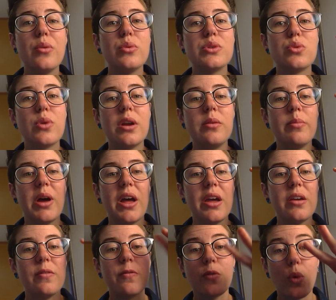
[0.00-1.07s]
was run
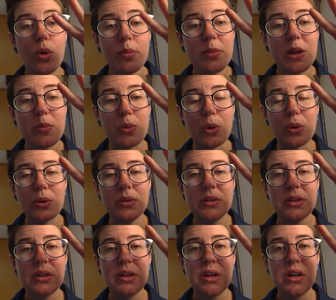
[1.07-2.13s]
by four people
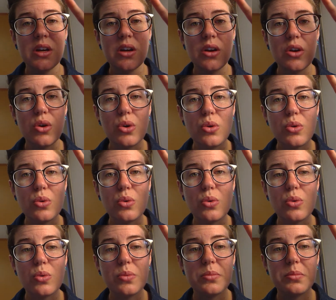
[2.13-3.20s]

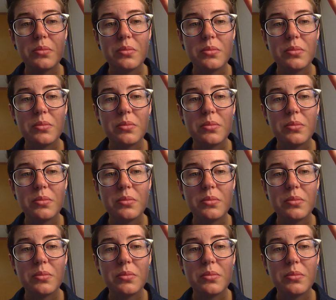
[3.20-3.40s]
who